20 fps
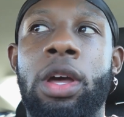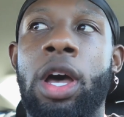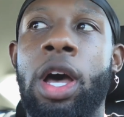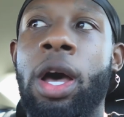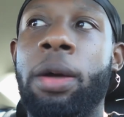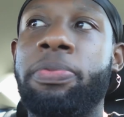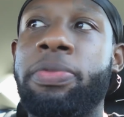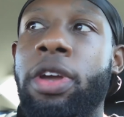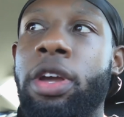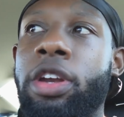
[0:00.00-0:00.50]

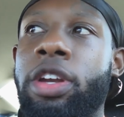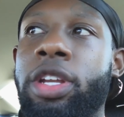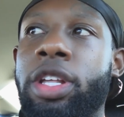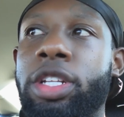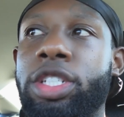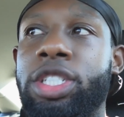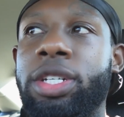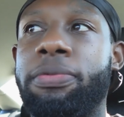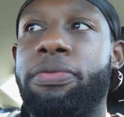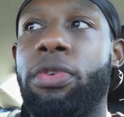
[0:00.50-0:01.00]
Up there in the
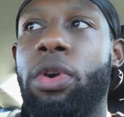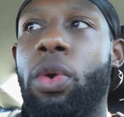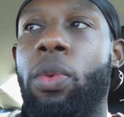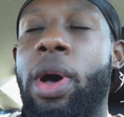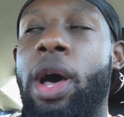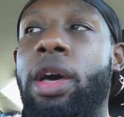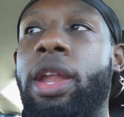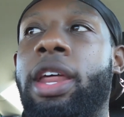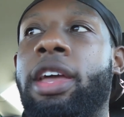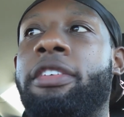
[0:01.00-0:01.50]
dealership for a
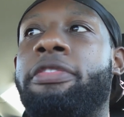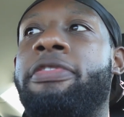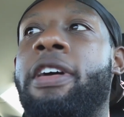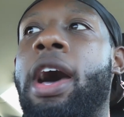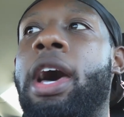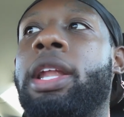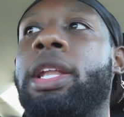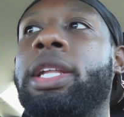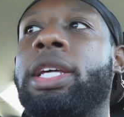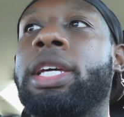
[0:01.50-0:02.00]
while, they
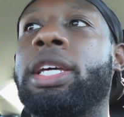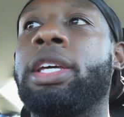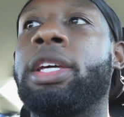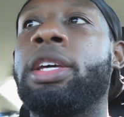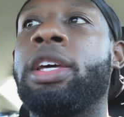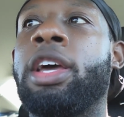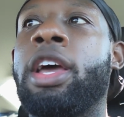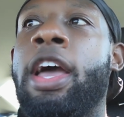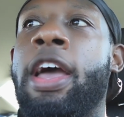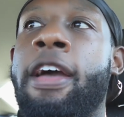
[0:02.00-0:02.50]
finally
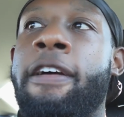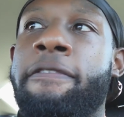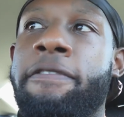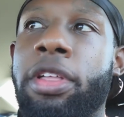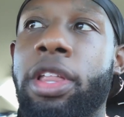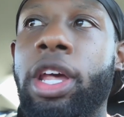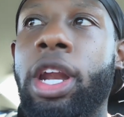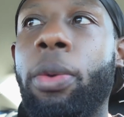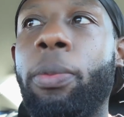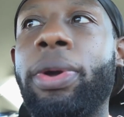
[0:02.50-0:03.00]

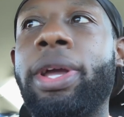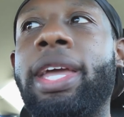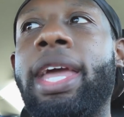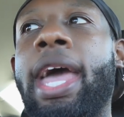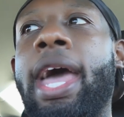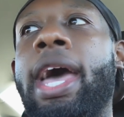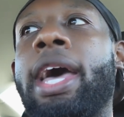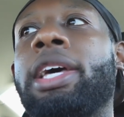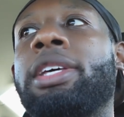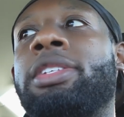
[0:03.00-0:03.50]
fill it up with
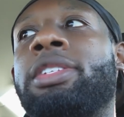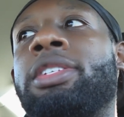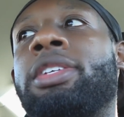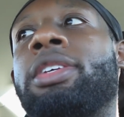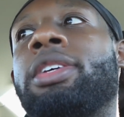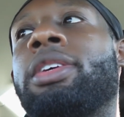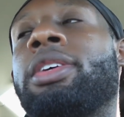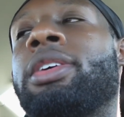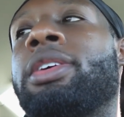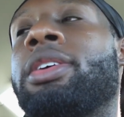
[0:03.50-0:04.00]

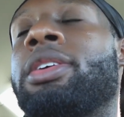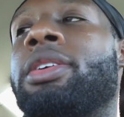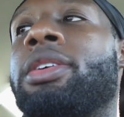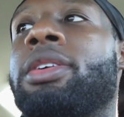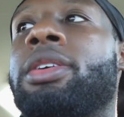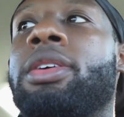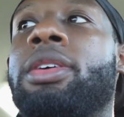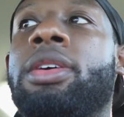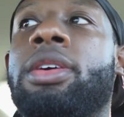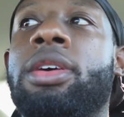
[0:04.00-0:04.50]
gas,
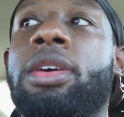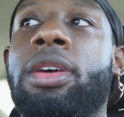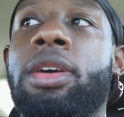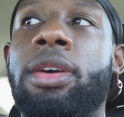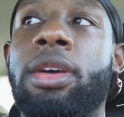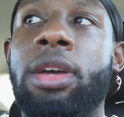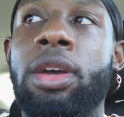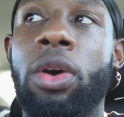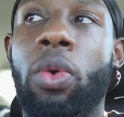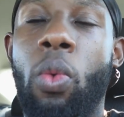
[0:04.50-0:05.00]

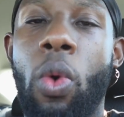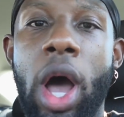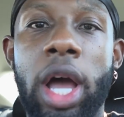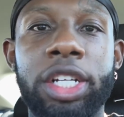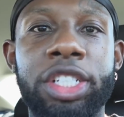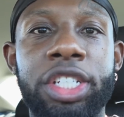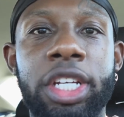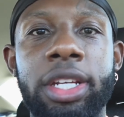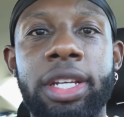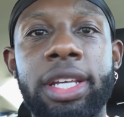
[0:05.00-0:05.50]

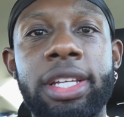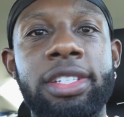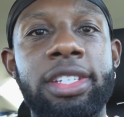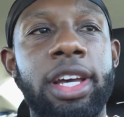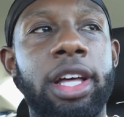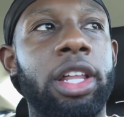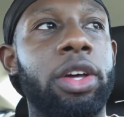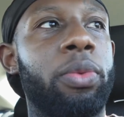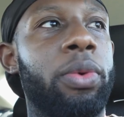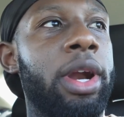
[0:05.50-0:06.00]
wash it,
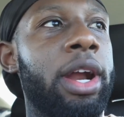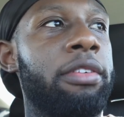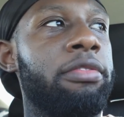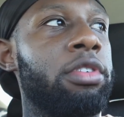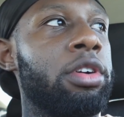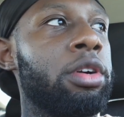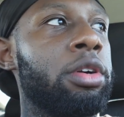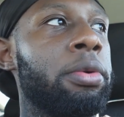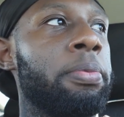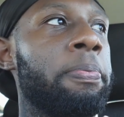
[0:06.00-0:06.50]
detail it,
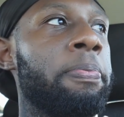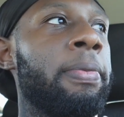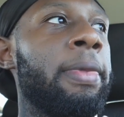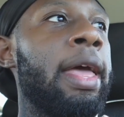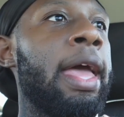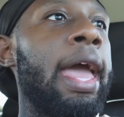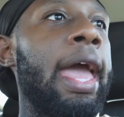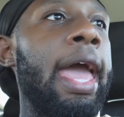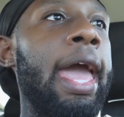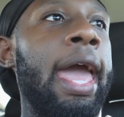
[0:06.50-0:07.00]
whatever,
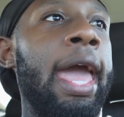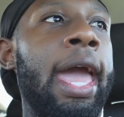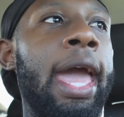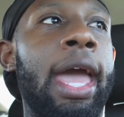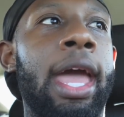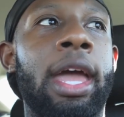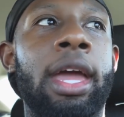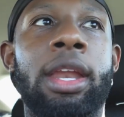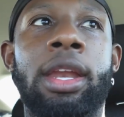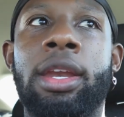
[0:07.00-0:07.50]

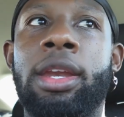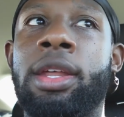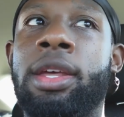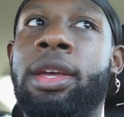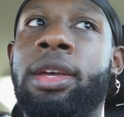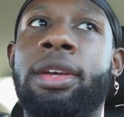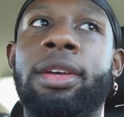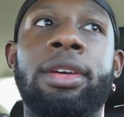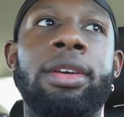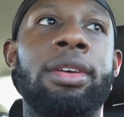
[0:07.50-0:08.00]
and
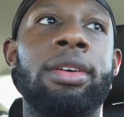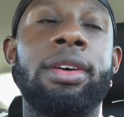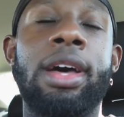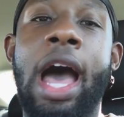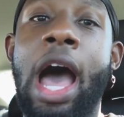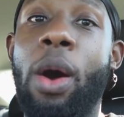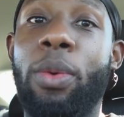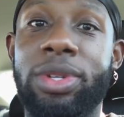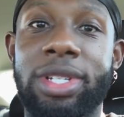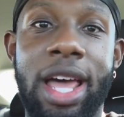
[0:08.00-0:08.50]

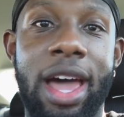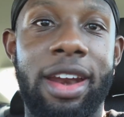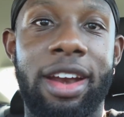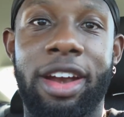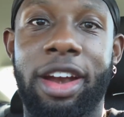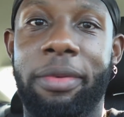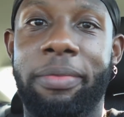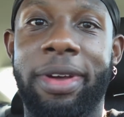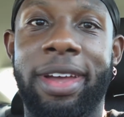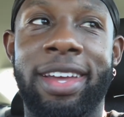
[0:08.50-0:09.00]
I was out
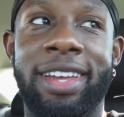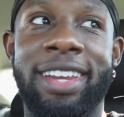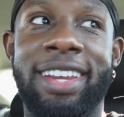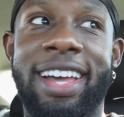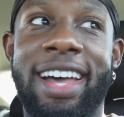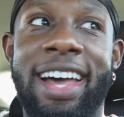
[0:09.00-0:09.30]
of there, man.